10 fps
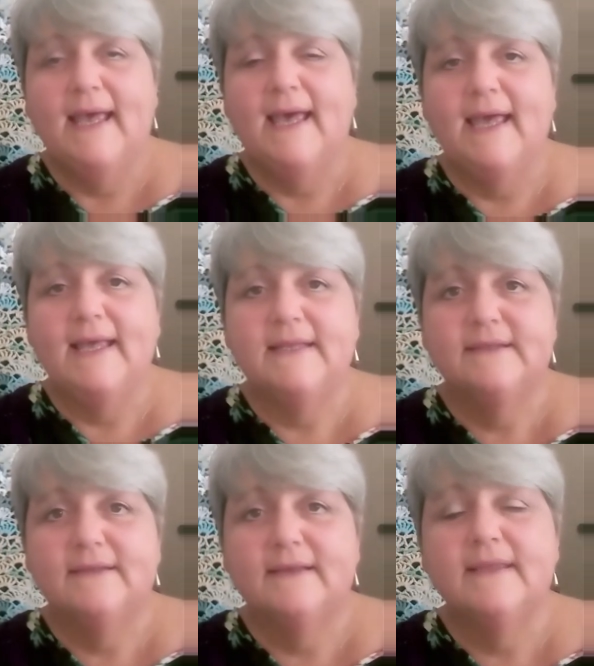
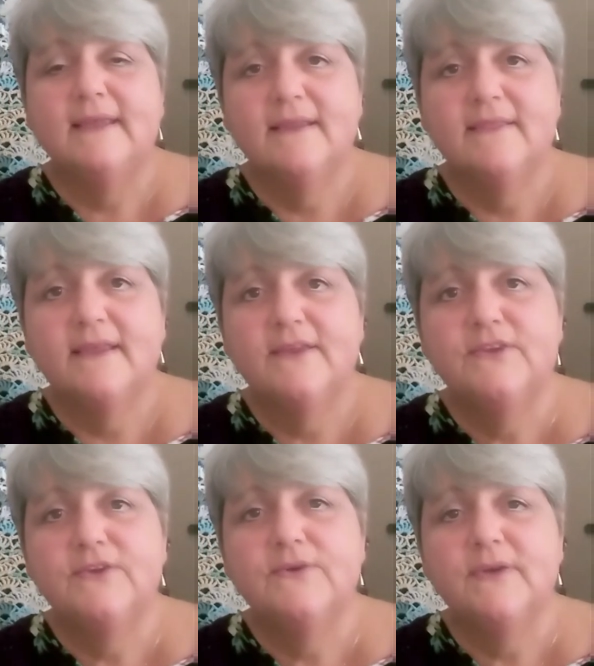And again, thank
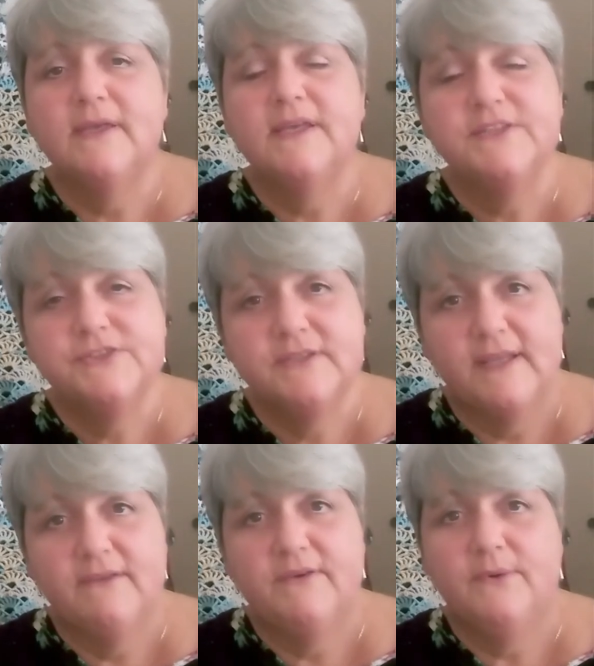you each and
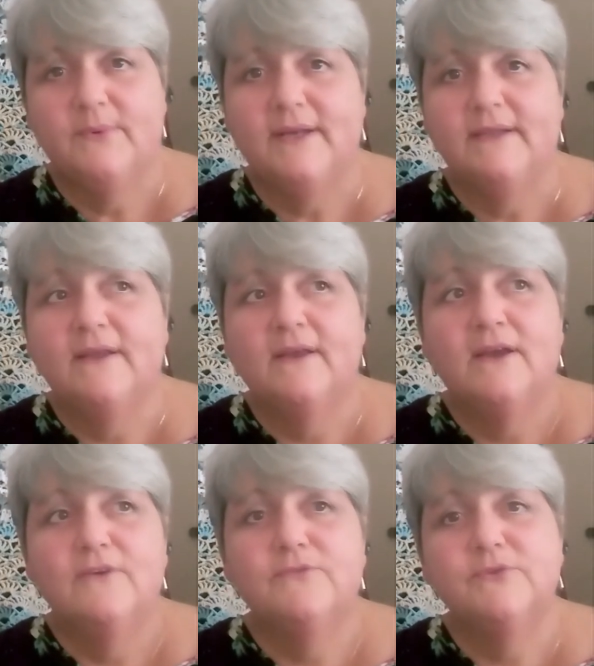everyone
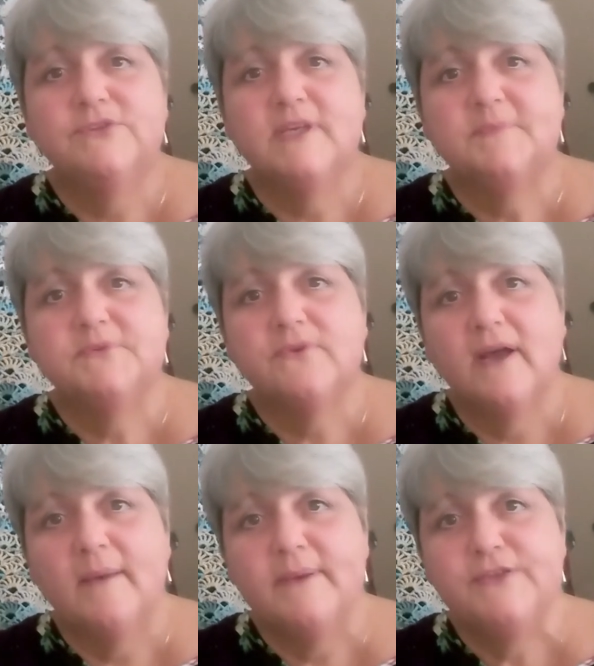for
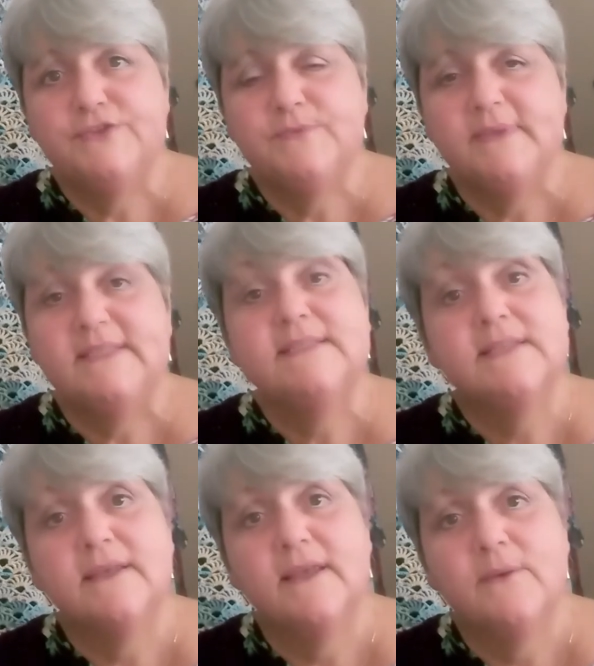subscribing to me,
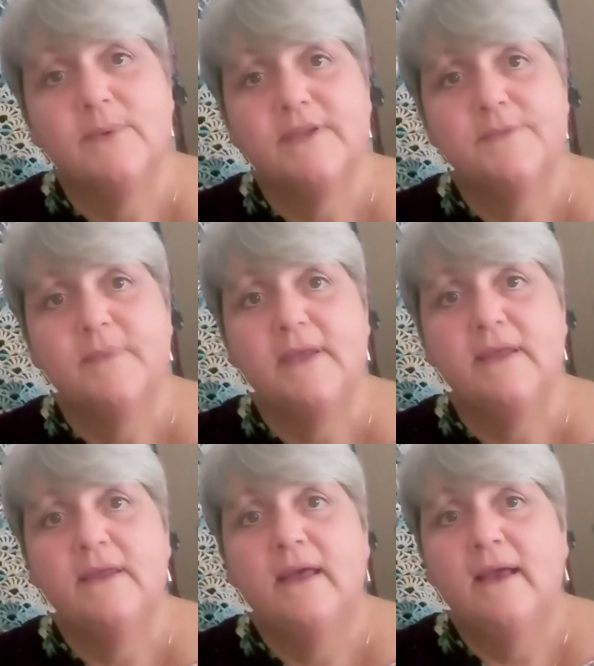sticking with
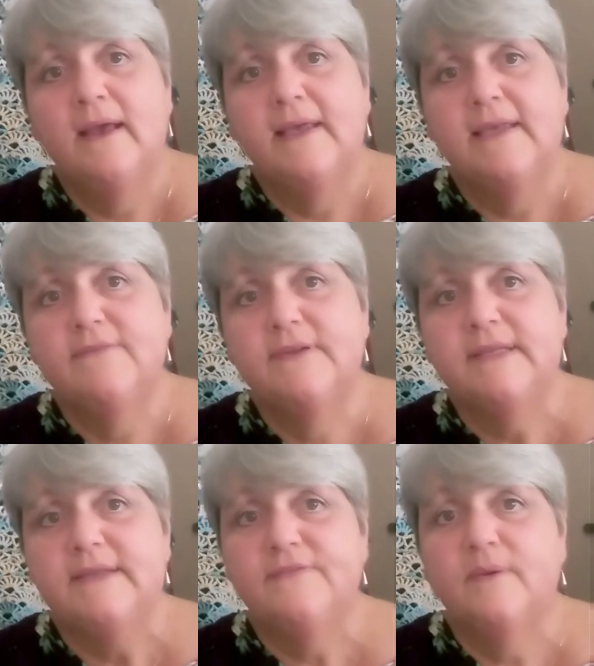me,
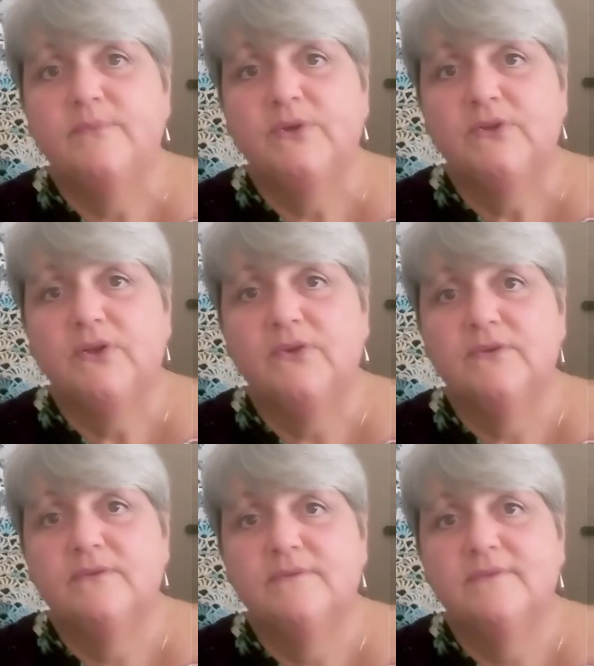even if I'm not
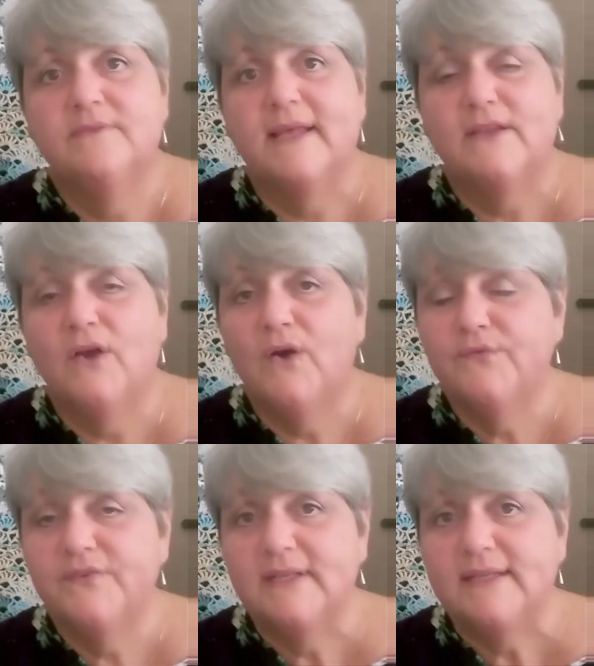on that
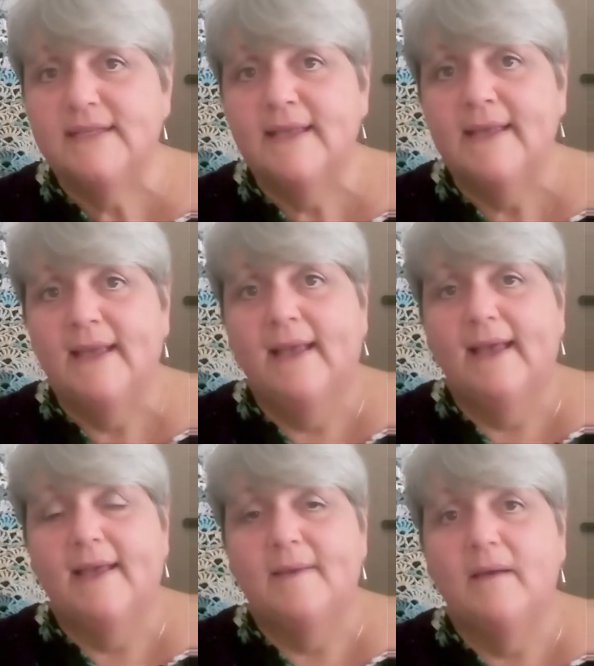often.
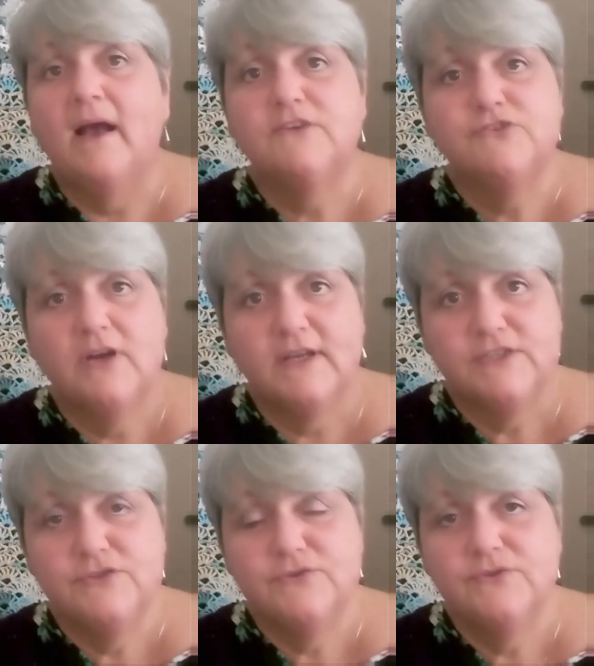Uh, I try
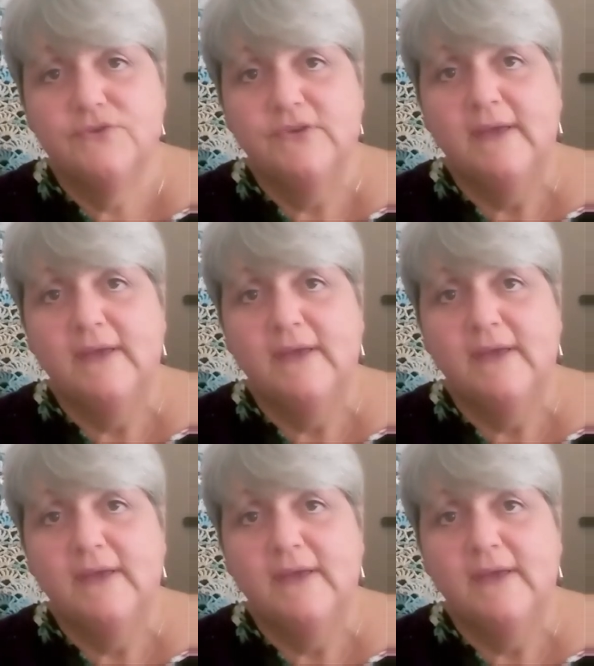to.